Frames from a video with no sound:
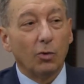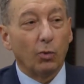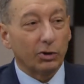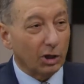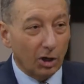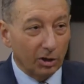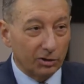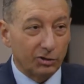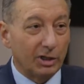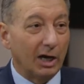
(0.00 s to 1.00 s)
what the
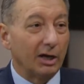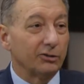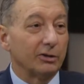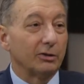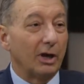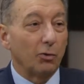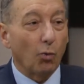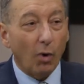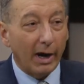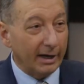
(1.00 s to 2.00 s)
college does and
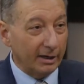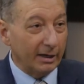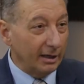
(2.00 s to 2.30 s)
why